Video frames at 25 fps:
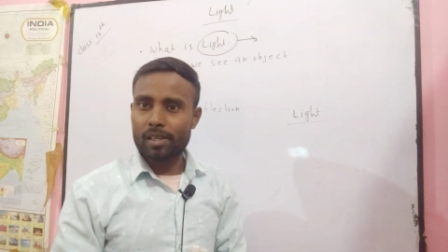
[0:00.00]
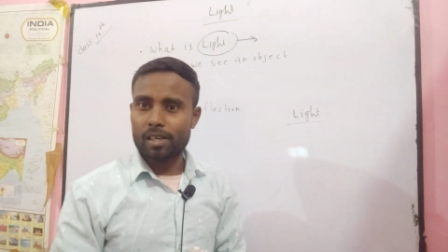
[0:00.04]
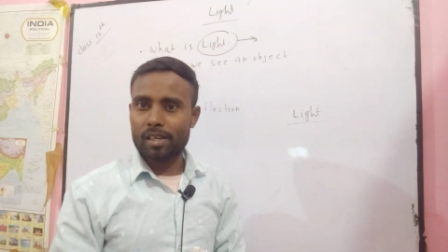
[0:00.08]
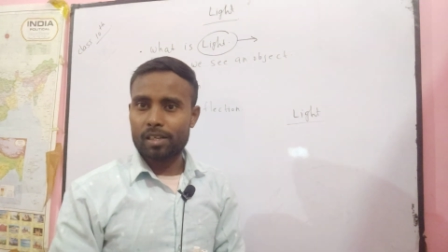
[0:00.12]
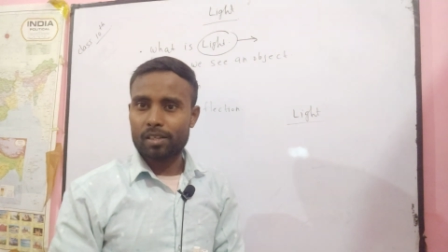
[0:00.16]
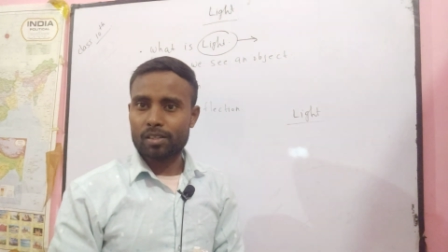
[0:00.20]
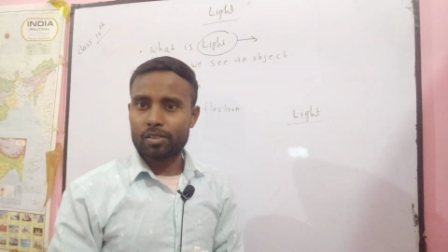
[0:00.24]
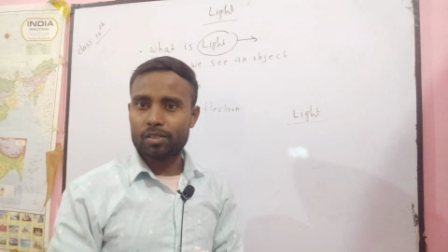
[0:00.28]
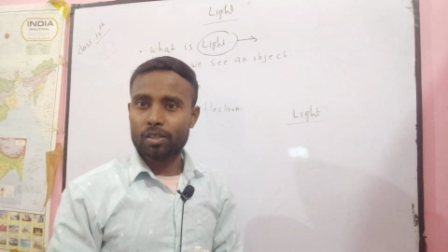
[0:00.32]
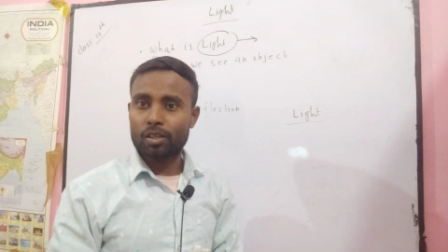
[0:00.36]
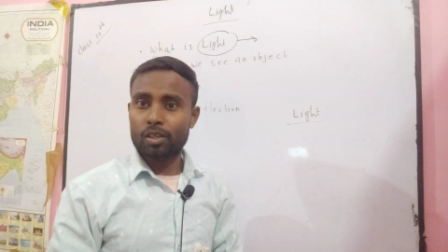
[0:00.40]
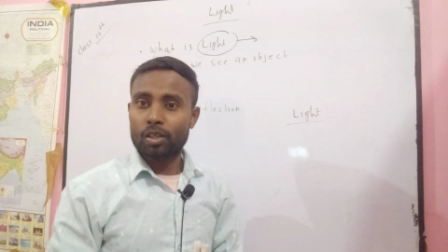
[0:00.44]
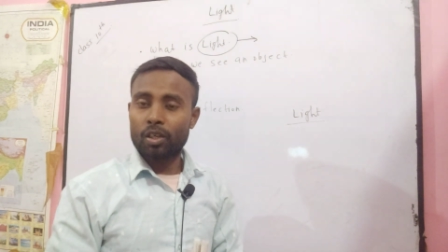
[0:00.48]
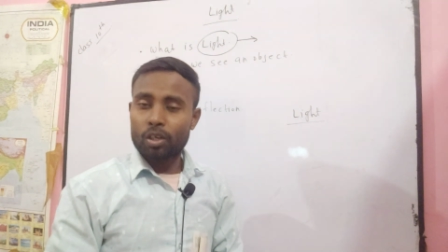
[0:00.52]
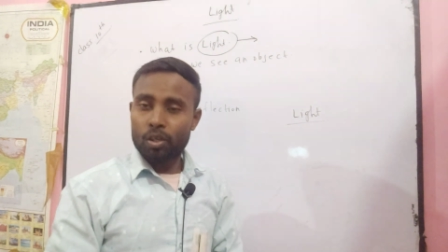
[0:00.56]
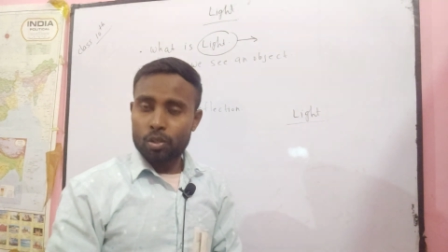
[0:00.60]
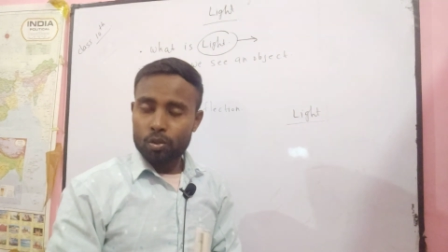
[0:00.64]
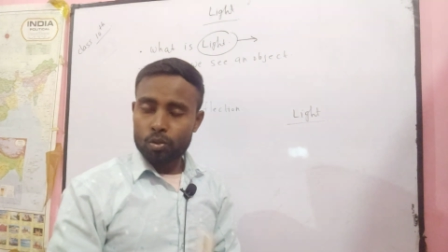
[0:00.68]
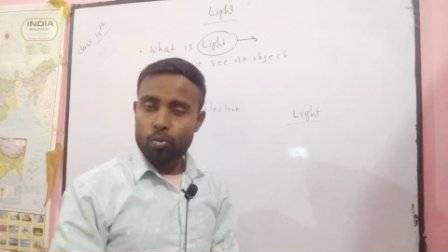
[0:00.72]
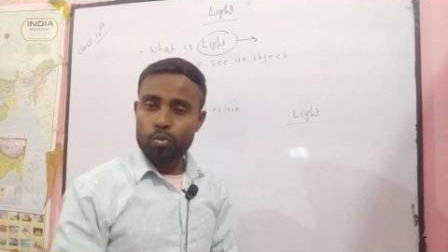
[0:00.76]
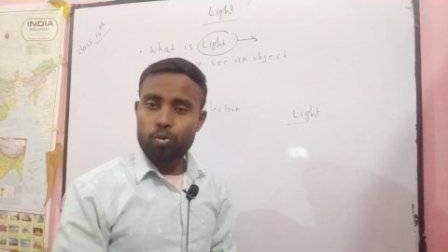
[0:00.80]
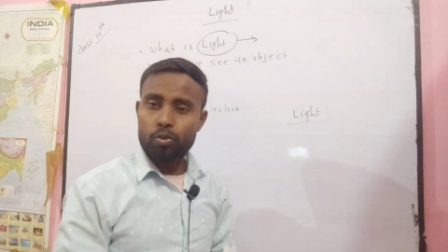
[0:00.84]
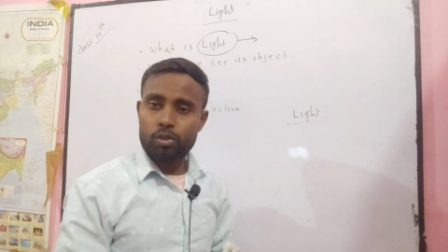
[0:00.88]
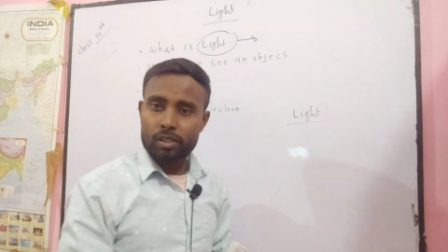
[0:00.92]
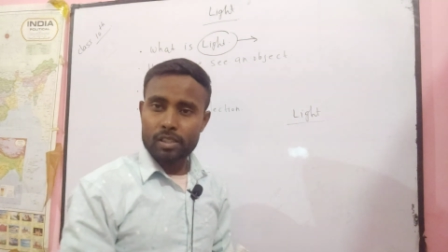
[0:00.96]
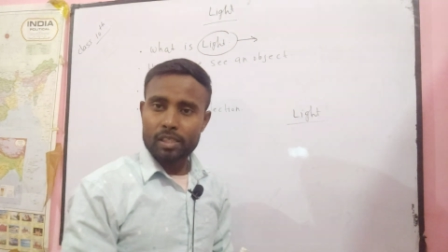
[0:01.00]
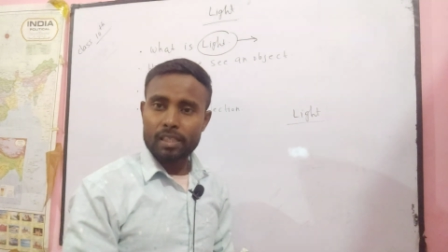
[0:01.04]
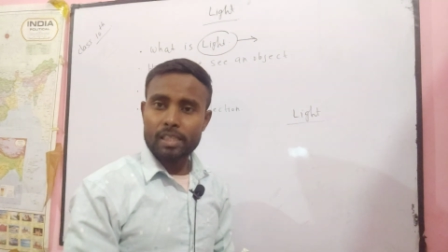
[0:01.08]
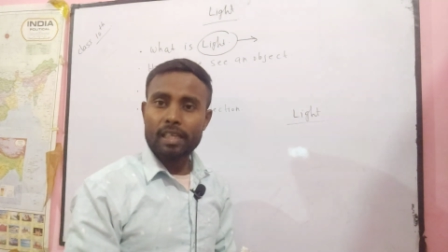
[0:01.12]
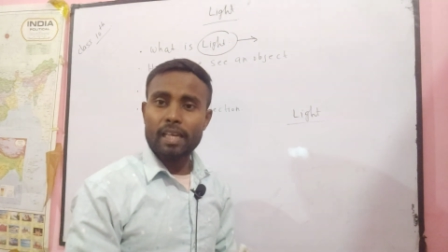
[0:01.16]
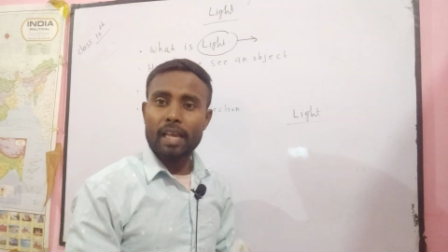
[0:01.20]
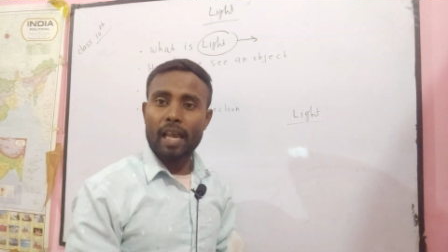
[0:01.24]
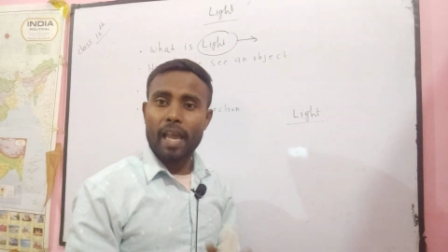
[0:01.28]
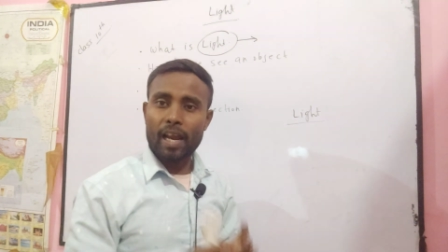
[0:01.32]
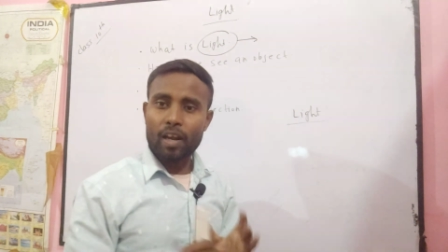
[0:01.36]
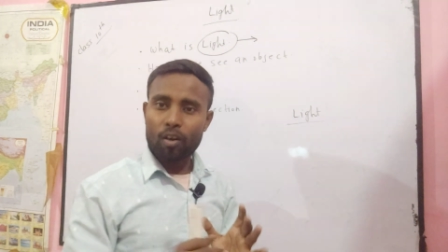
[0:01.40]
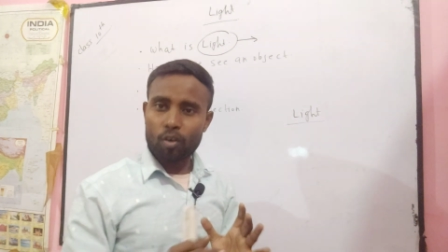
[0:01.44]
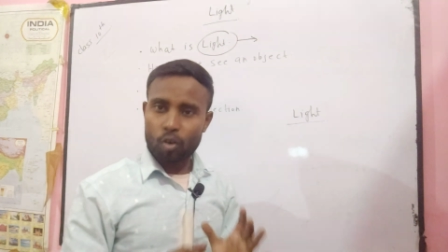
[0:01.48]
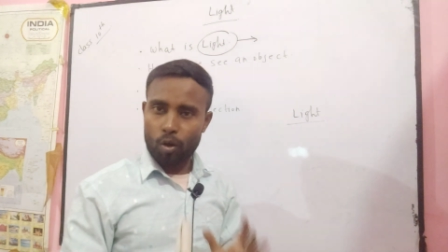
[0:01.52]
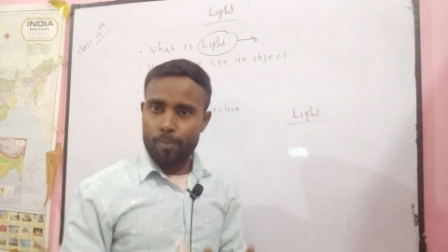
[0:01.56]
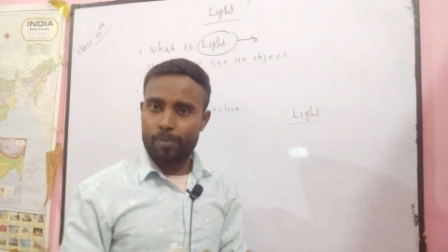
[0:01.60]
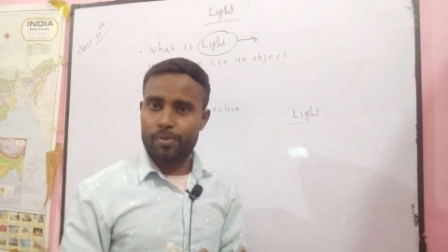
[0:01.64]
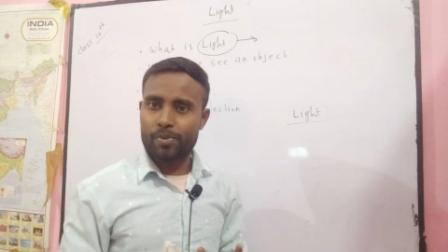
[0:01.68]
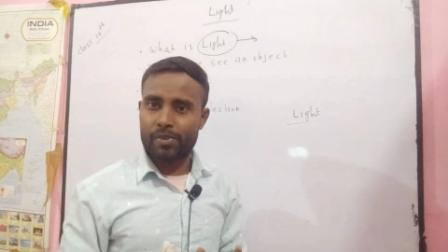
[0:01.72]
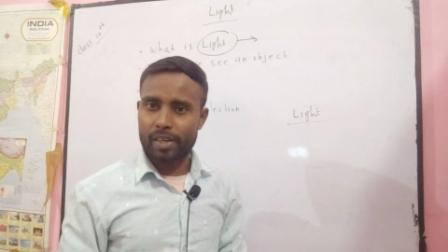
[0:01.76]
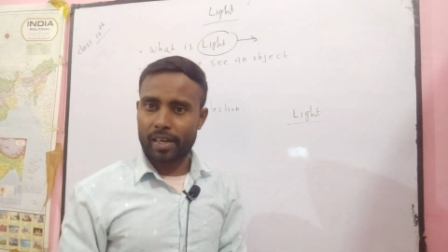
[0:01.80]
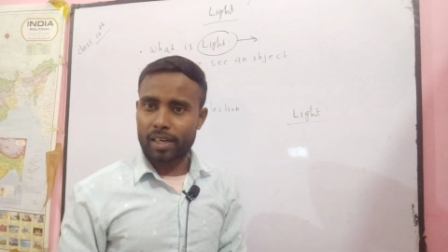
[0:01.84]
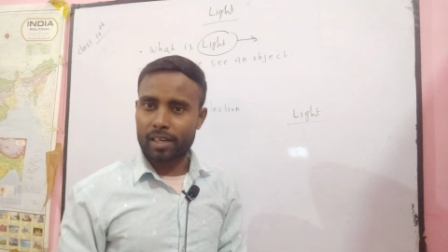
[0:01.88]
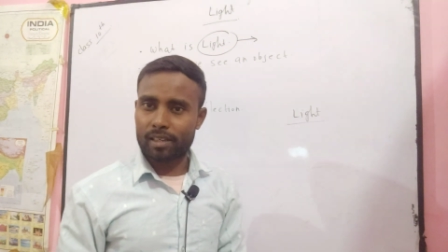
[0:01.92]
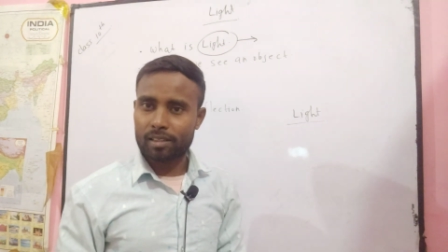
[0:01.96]
us to see an
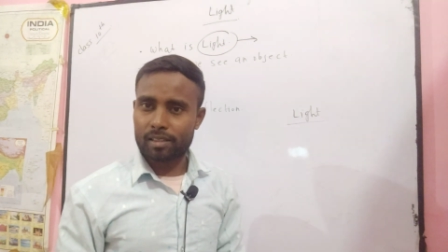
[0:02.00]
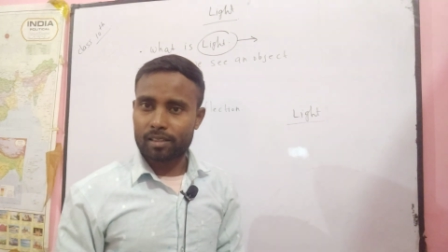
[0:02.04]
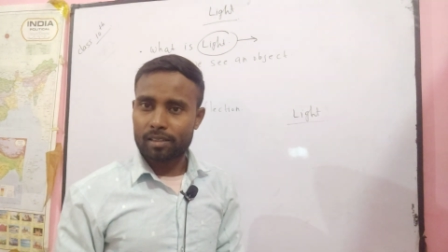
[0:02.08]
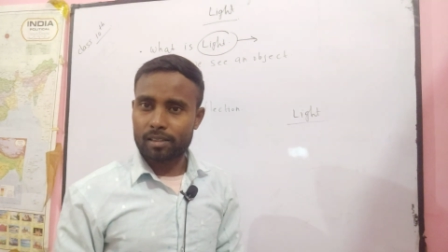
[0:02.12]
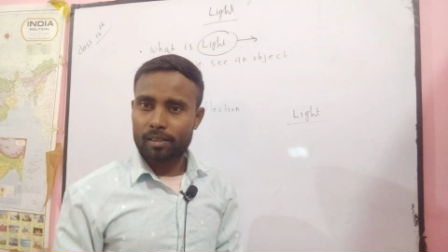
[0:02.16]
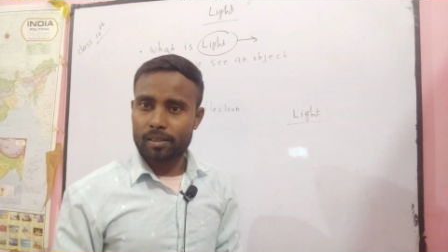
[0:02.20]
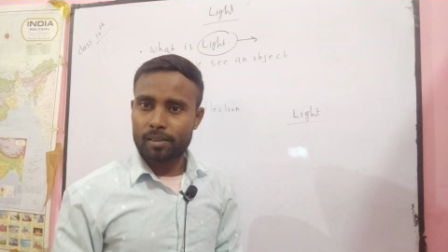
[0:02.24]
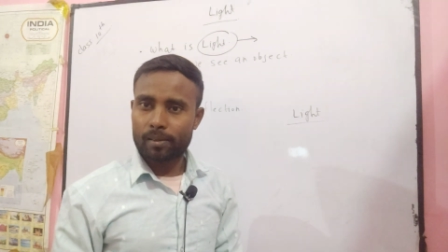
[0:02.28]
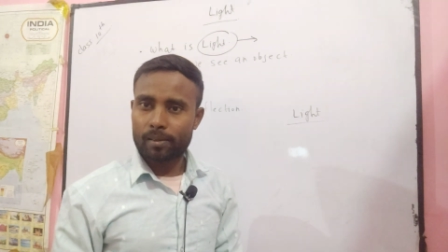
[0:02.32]
object.